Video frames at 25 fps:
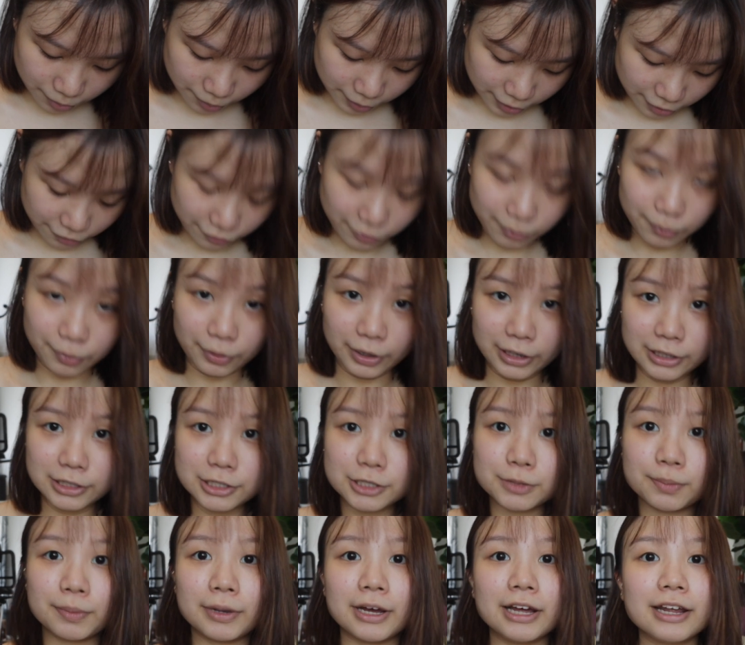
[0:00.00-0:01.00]
wear for
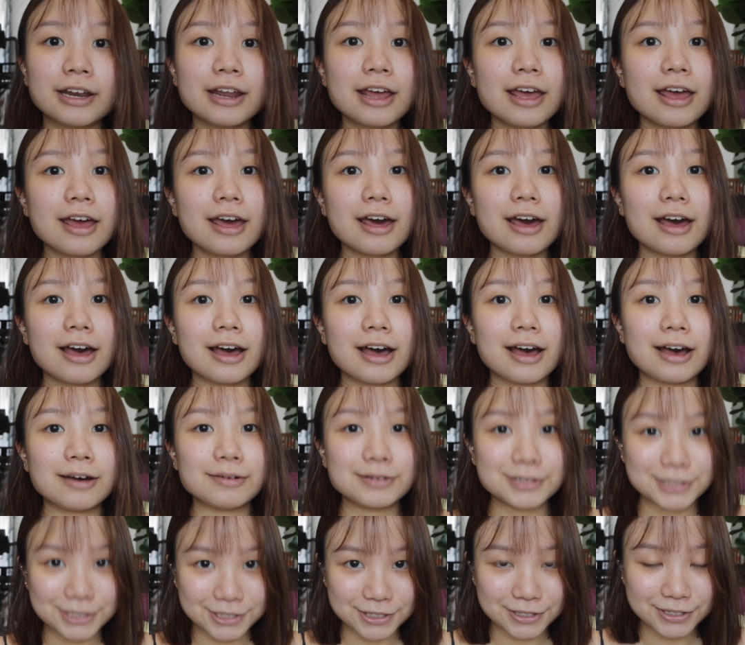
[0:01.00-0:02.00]
brunch, but I
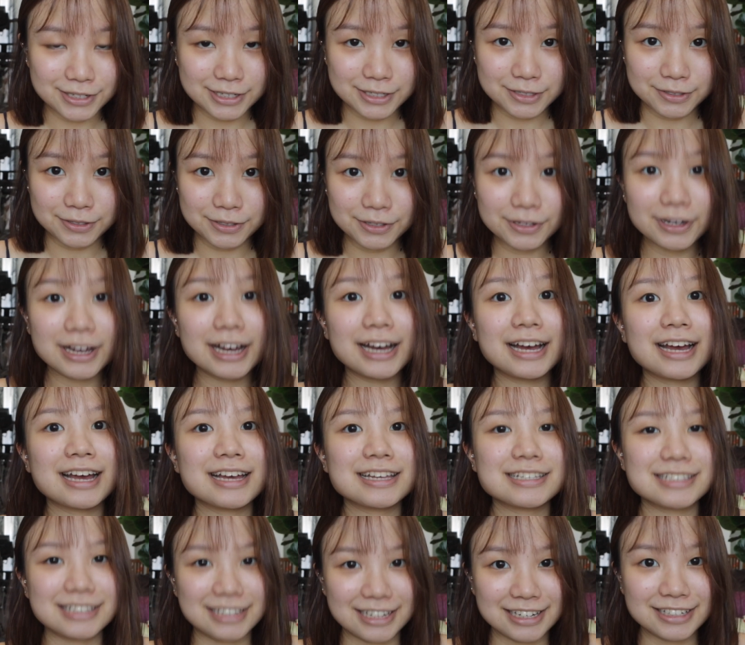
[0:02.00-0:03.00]
will show it to you
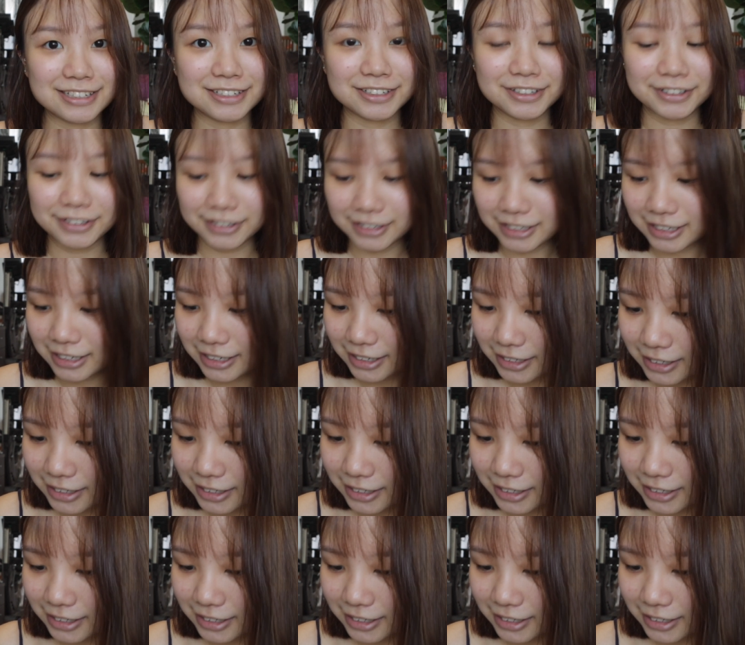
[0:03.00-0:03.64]
guys later on.